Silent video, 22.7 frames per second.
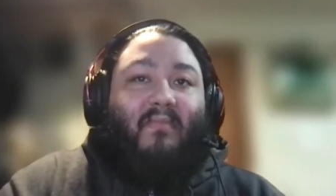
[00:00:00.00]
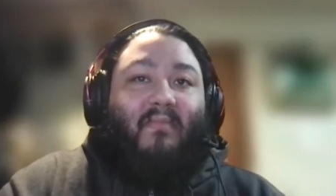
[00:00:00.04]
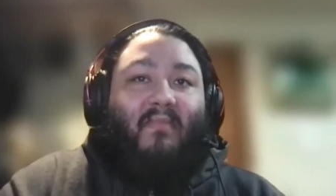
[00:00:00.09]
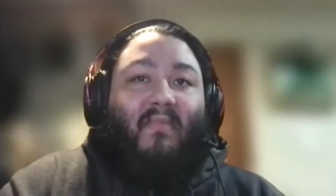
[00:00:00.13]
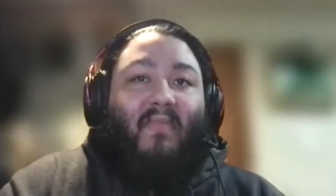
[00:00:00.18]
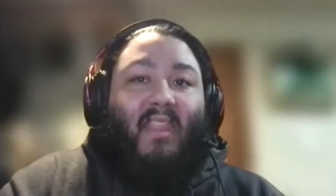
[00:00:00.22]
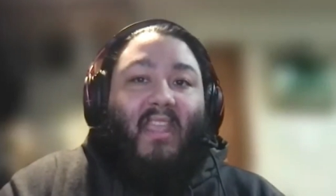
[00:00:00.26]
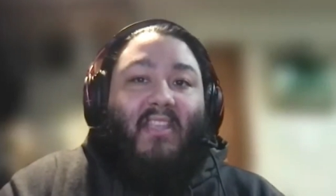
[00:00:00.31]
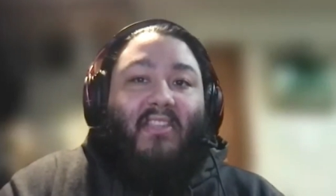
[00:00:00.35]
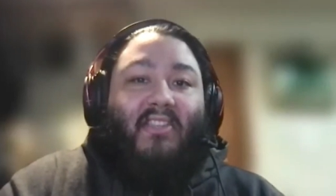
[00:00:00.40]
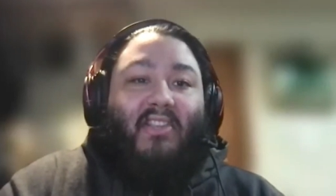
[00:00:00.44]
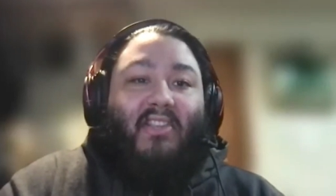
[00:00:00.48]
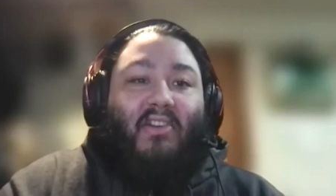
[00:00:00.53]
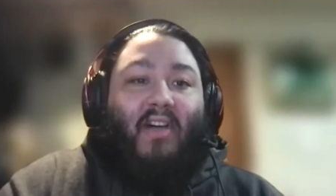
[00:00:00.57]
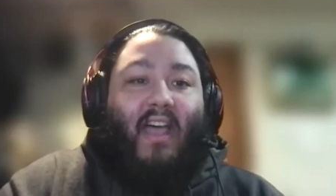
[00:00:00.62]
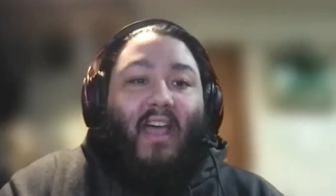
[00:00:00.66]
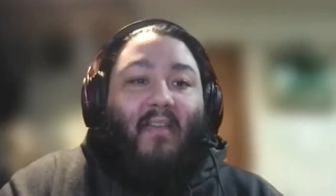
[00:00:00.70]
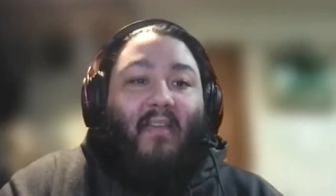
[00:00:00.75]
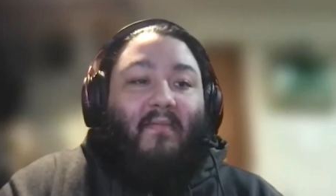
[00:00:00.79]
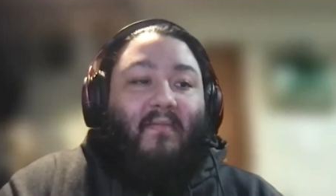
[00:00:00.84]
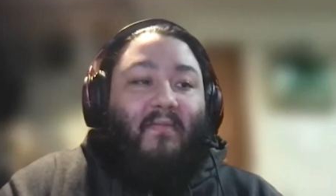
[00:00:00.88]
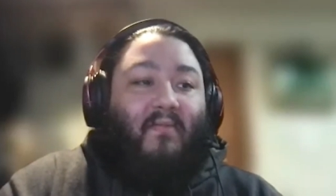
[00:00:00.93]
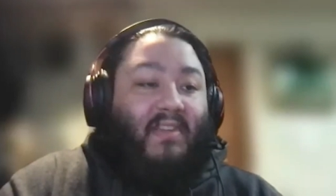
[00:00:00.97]
and so i've
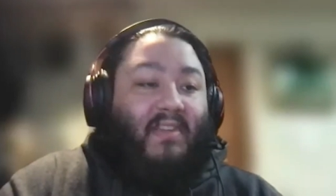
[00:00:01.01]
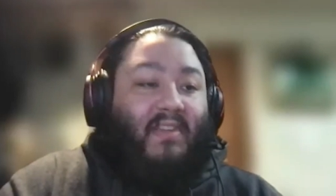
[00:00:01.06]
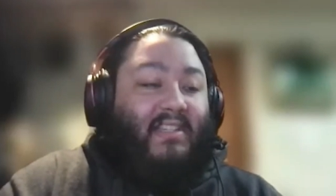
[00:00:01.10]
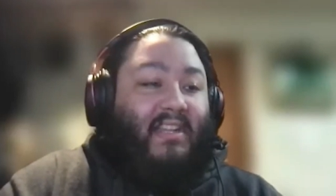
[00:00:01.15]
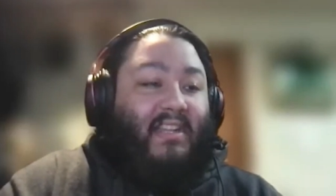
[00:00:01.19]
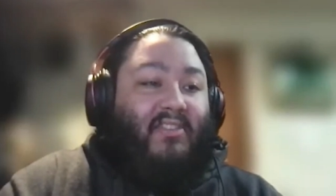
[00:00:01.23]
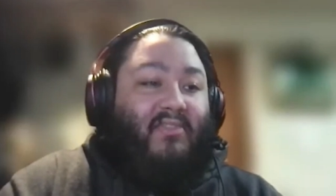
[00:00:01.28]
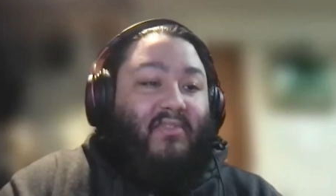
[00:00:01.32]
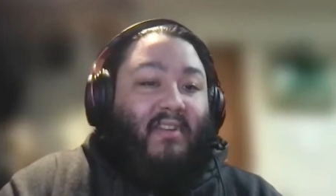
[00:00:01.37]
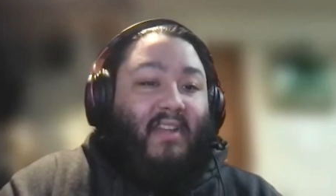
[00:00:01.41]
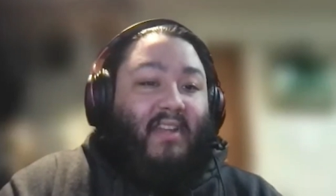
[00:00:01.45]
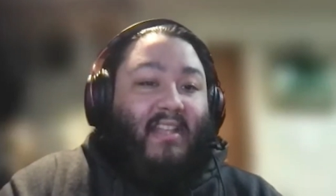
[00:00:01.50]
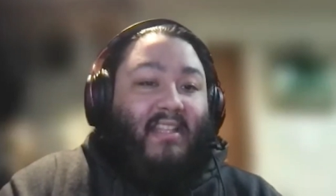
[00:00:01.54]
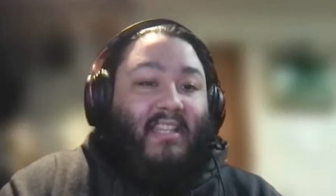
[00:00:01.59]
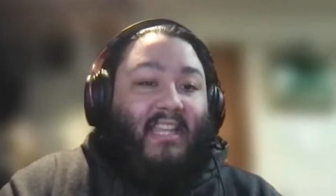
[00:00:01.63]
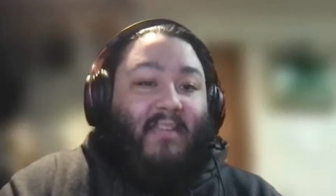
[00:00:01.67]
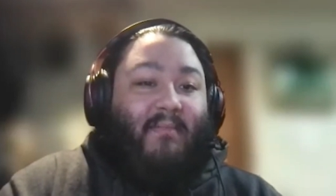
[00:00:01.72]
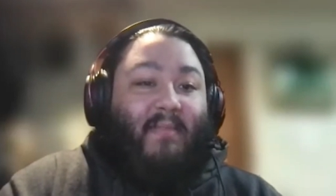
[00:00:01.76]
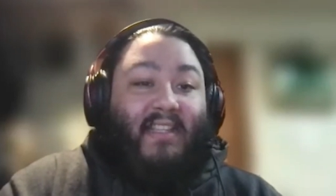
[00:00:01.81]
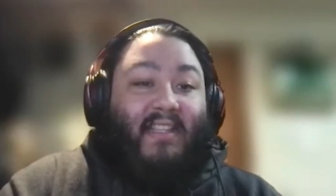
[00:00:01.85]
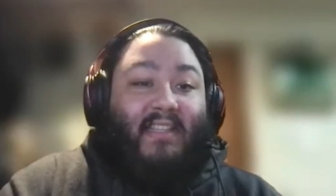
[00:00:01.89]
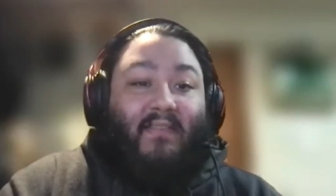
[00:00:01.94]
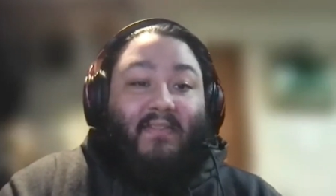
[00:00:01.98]
recently joined that
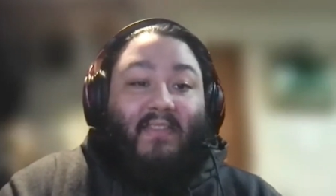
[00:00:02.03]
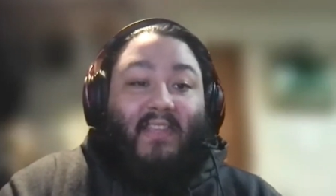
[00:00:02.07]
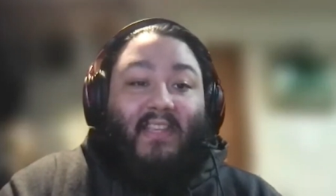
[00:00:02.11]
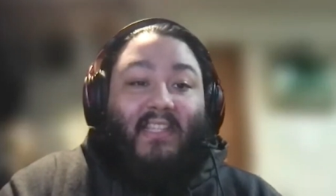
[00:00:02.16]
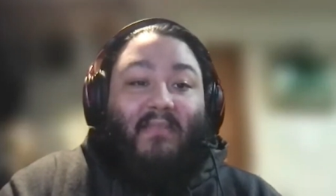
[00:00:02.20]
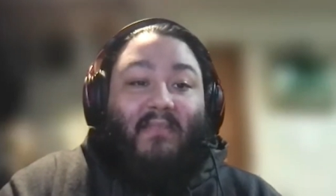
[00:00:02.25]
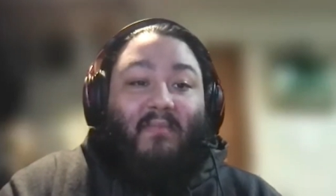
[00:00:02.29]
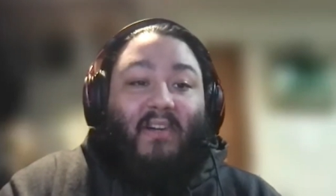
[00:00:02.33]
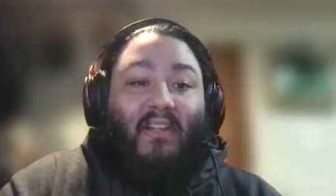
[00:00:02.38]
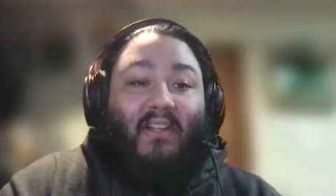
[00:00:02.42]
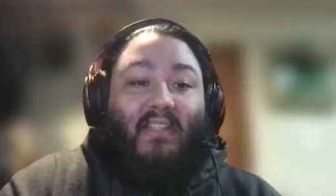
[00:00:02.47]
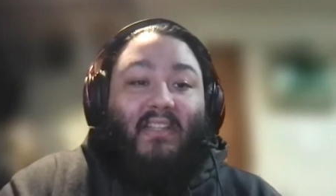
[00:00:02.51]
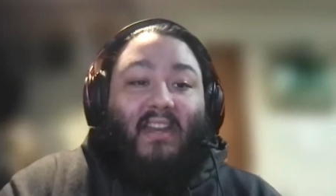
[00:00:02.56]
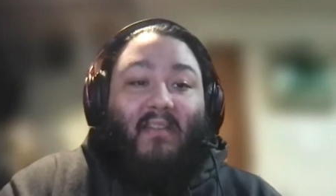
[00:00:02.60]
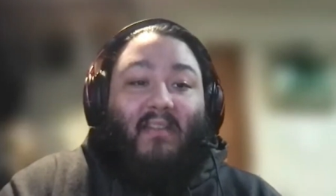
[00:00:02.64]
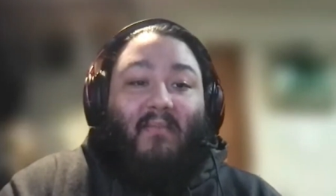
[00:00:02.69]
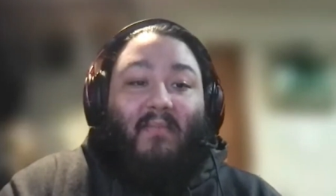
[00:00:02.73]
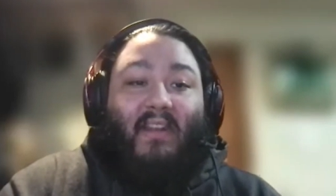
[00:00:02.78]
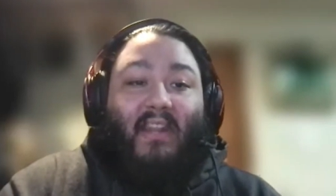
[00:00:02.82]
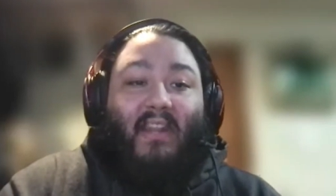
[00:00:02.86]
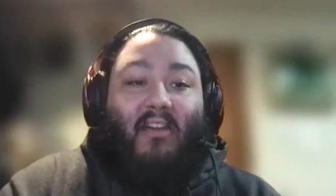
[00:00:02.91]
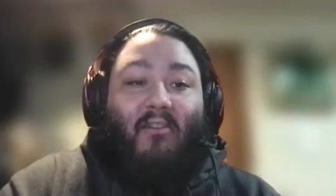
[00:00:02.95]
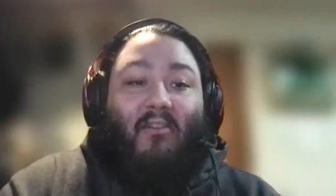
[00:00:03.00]
team as of this month and i've
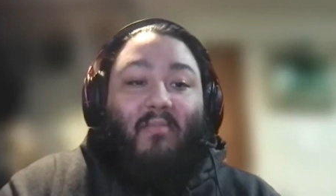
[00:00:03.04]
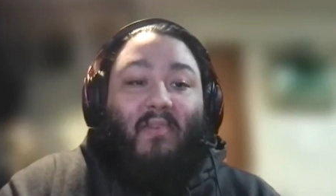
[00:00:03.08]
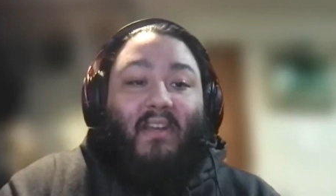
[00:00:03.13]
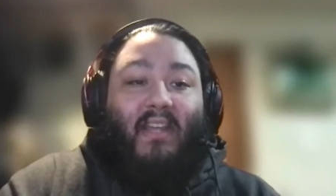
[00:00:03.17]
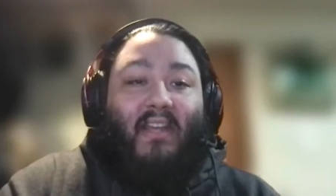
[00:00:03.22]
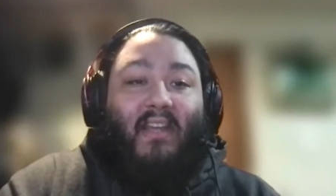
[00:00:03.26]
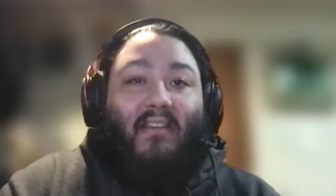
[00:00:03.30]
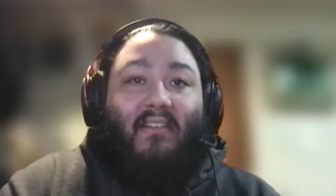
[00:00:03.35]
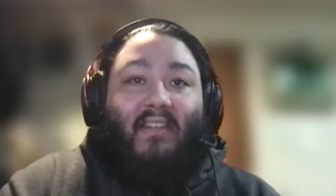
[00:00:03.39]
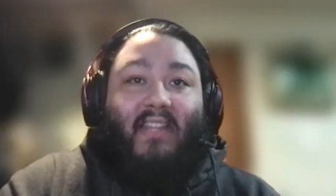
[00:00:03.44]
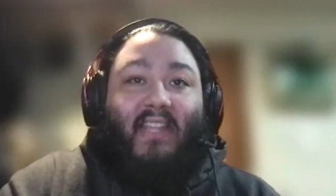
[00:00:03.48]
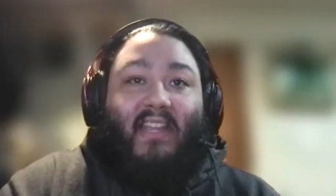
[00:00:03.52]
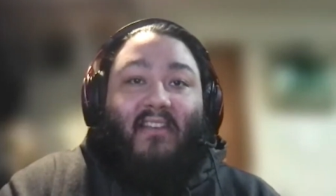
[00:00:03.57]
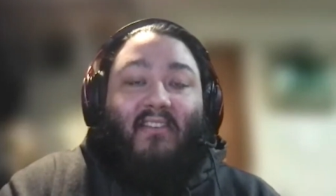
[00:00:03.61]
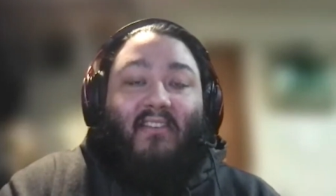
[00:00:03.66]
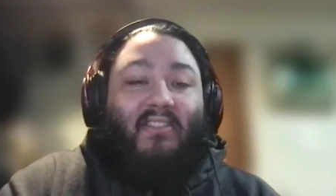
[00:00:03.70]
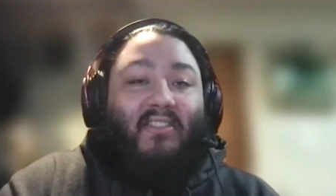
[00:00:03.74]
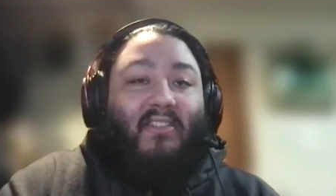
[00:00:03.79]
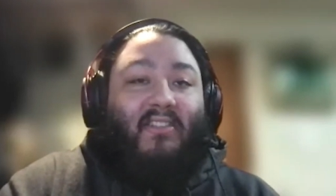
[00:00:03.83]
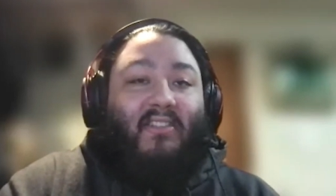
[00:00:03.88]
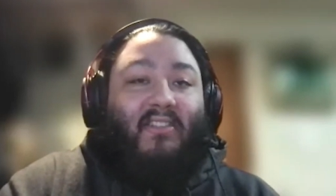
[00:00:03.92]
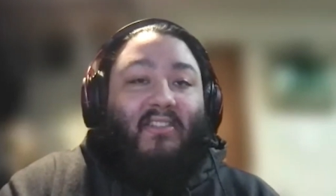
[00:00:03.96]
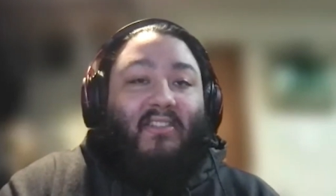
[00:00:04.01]
been helping out there
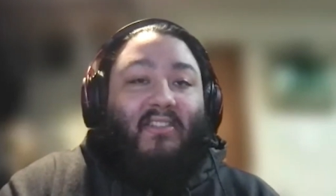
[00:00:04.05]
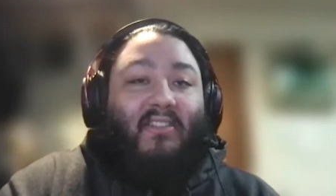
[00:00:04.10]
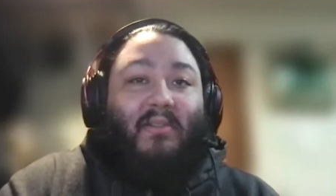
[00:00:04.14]
so